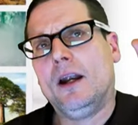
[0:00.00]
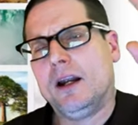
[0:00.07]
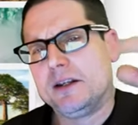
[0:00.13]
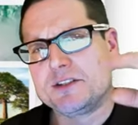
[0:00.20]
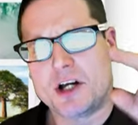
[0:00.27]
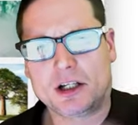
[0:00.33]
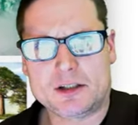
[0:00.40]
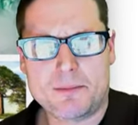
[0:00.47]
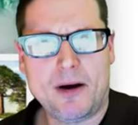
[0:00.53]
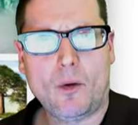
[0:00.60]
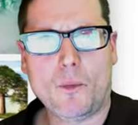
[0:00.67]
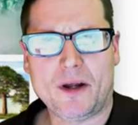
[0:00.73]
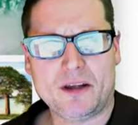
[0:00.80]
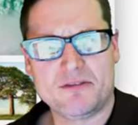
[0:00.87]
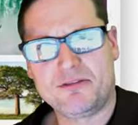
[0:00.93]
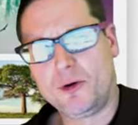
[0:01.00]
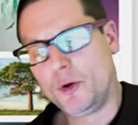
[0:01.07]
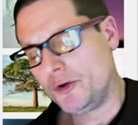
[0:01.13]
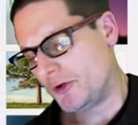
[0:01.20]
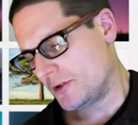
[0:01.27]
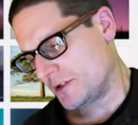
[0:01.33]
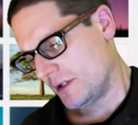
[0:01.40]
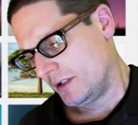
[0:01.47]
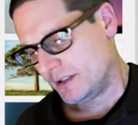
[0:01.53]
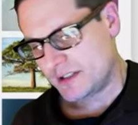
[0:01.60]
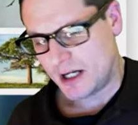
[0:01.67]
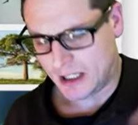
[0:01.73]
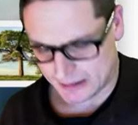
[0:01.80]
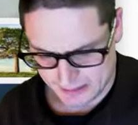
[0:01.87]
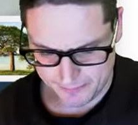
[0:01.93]
Talked about Wicked Folders,
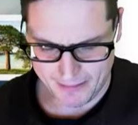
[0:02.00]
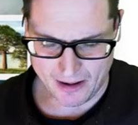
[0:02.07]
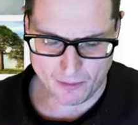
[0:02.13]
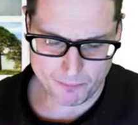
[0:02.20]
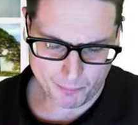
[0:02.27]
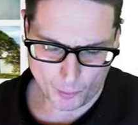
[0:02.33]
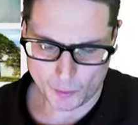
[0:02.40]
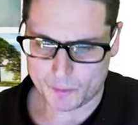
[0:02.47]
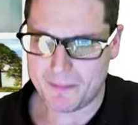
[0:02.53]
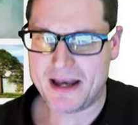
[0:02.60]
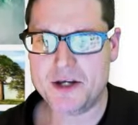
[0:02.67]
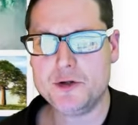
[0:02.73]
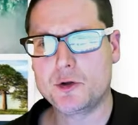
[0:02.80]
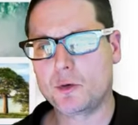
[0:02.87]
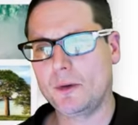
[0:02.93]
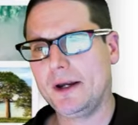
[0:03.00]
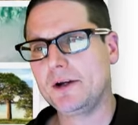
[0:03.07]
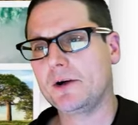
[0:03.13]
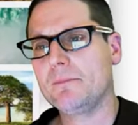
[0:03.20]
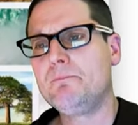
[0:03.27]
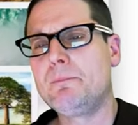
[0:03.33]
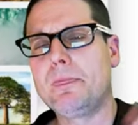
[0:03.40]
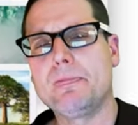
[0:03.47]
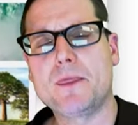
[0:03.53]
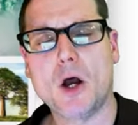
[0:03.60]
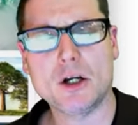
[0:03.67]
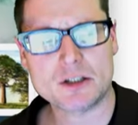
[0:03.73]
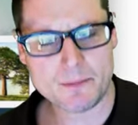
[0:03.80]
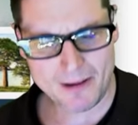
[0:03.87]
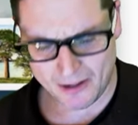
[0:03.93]
talked about bulk menu creator,
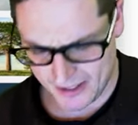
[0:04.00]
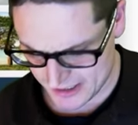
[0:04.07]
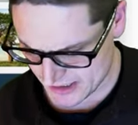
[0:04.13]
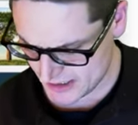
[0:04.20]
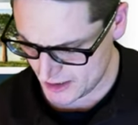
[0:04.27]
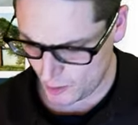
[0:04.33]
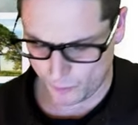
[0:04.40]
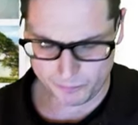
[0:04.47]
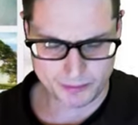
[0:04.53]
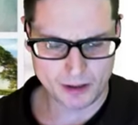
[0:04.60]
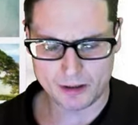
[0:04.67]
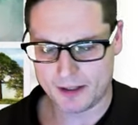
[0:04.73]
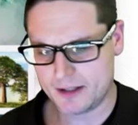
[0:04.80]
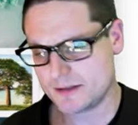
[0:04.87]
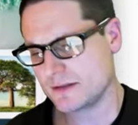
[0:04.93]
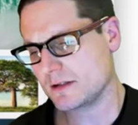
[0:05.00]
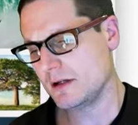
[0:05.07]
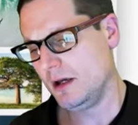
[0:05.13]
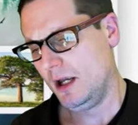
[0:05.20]
talked about SEO plugins,